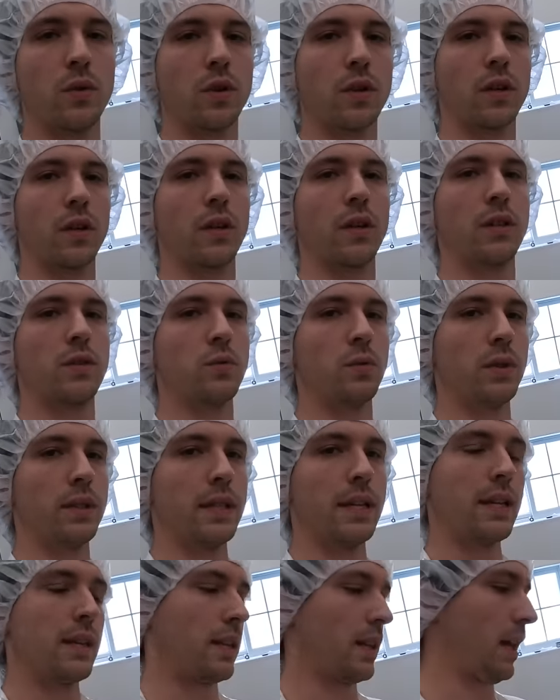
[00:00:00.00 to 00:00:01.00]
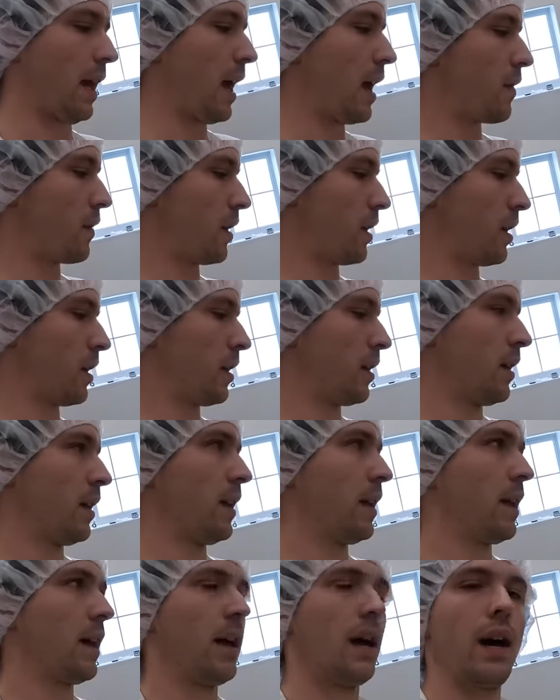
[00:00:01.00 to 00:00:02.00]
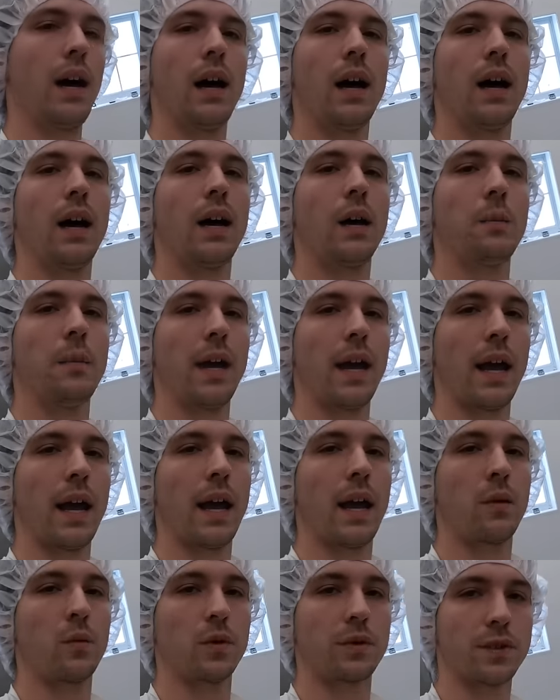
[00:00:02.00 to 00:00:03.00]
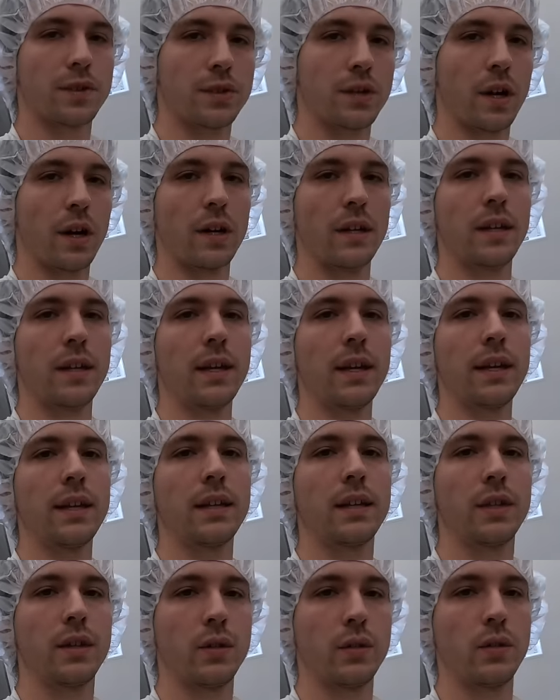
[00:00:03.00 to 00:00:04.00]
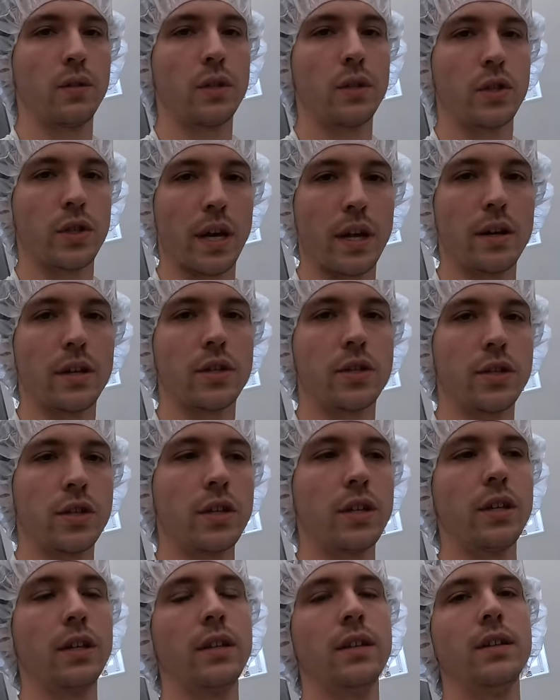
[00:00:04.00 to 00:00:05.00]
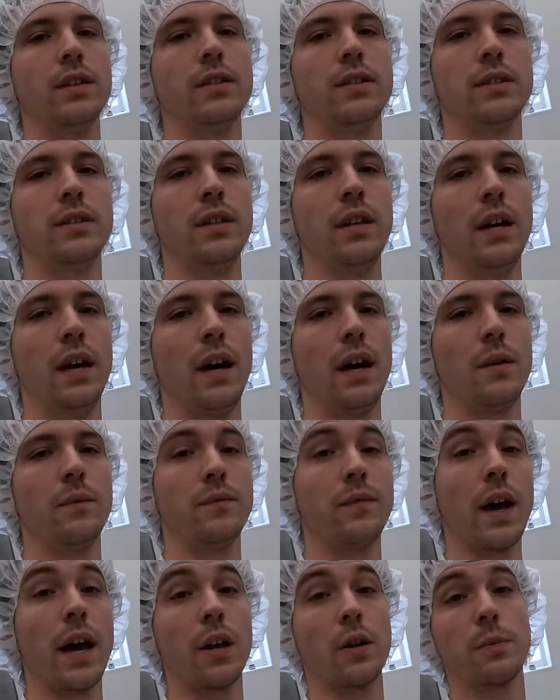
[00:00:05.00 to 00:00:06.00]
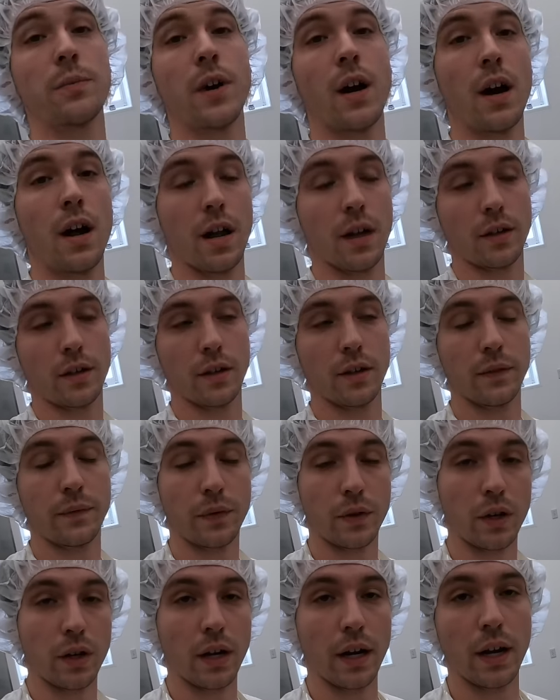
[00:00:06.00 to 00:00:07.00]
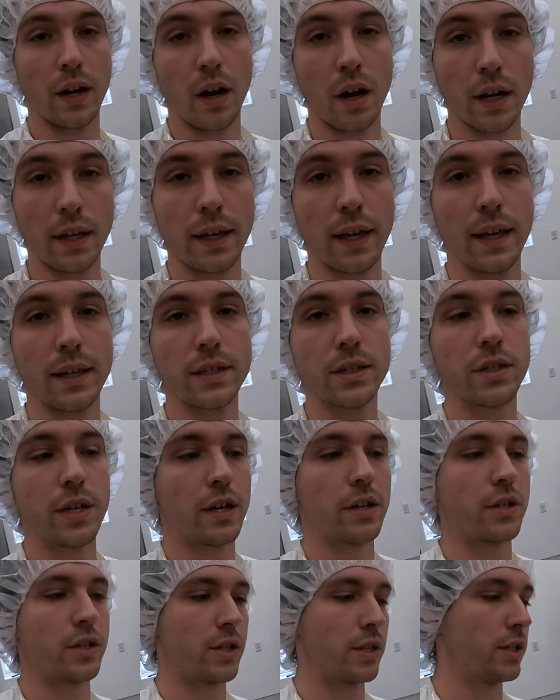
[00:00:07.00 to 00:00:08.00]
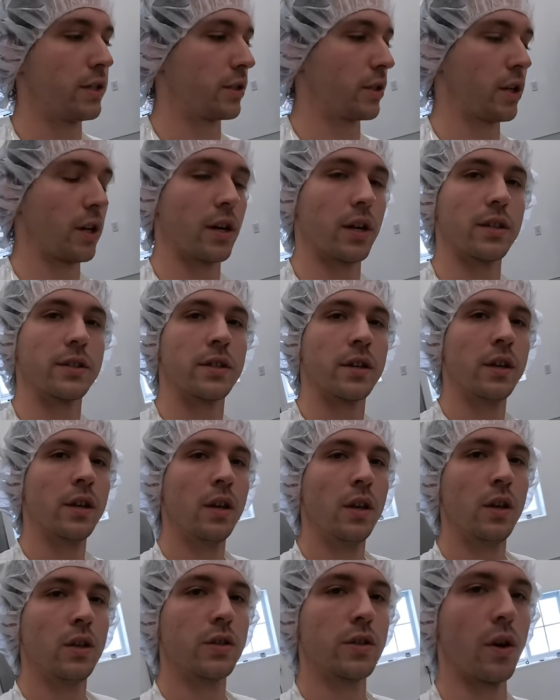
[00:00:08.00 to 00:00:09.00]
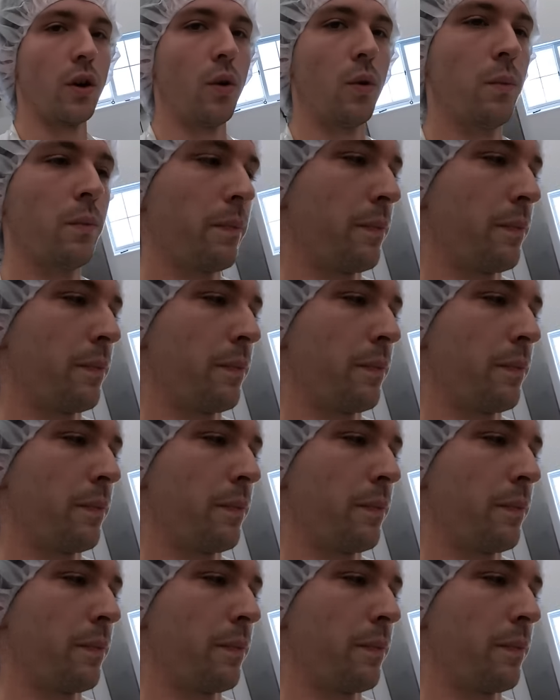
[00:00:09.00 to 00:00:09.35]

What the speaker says: curds will knit together, and we'll start to get to the cheddar cheese final product, or for in our case, cheddar cheese curds. So